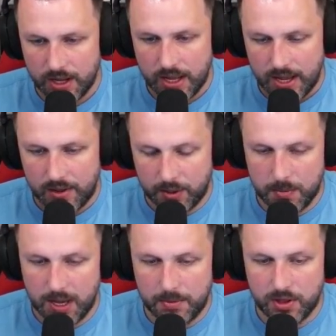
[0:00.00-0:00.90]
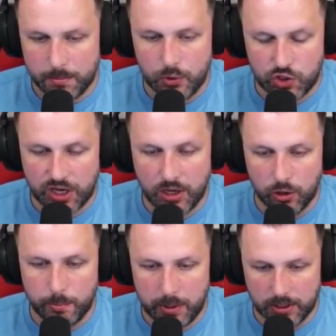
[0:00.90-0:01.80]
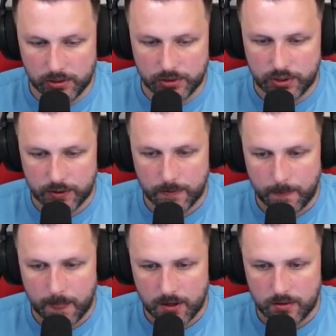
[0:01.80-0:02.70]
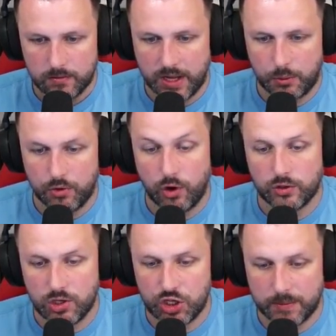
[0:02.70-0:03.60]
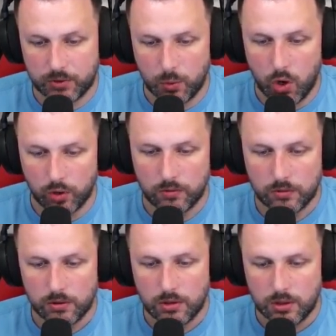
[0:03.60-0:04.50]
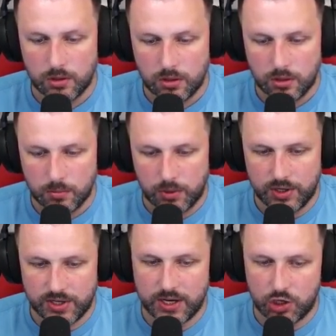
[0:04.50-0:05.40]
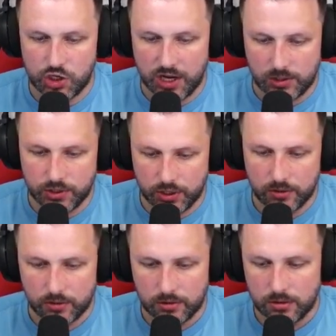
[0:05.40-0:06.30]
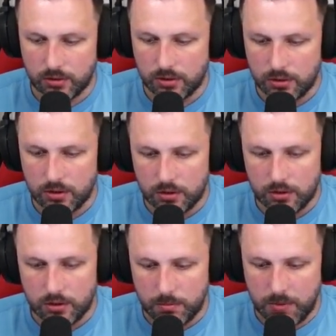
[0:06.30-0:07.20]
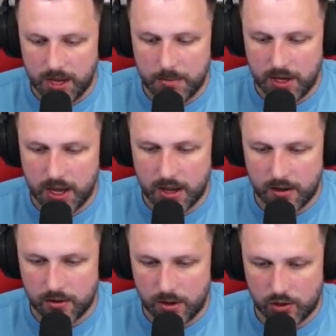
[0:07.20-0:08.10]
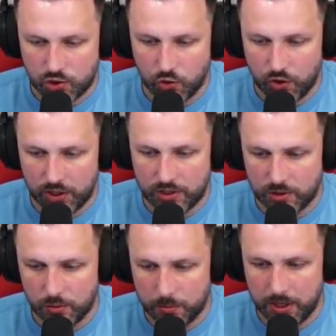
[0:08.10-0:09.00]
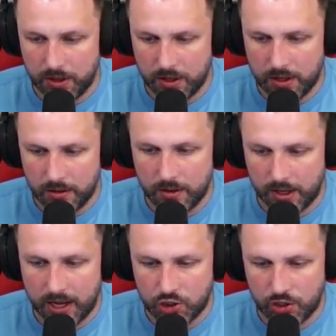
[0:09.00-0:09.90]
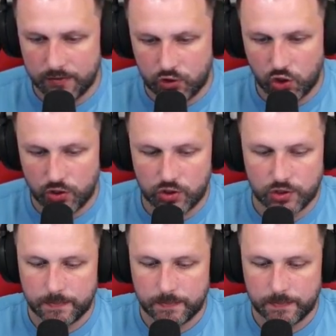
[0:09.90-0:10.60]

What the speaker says: I think maybe the buzzkill build, like we rocked in Chapter 1, but instead of Sheldon, maybe the turret will be the gadget of choice.